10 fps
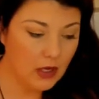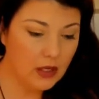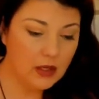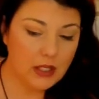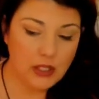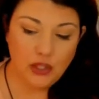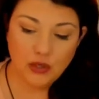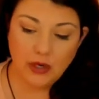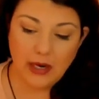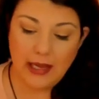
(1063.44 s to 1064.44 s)
that
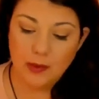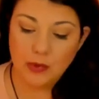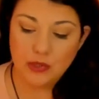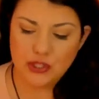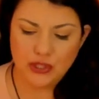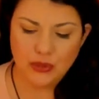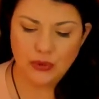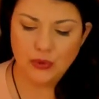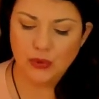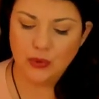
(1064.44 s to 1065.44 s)
you're able
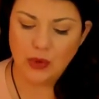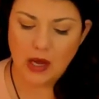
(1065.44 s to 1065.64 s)
to